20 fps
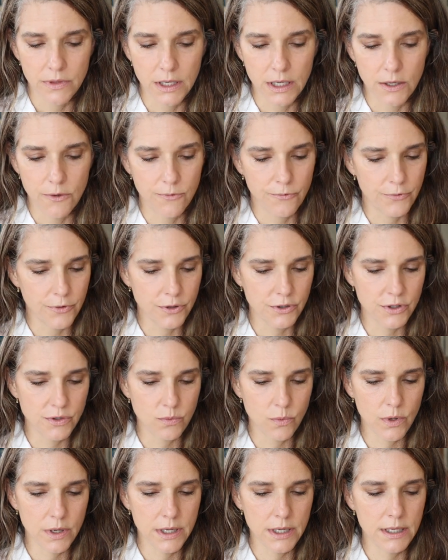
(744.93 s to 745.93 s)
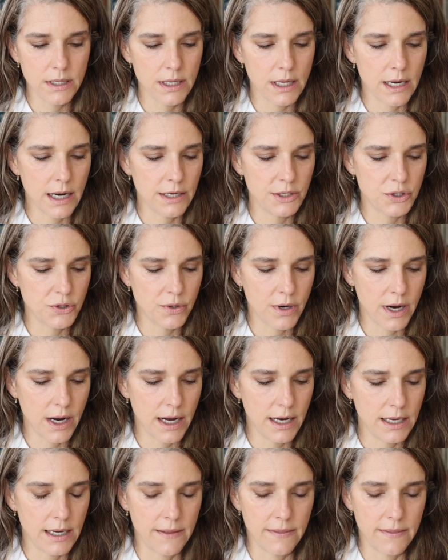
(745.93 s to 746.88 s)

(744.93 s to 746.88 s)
the first one that I tried,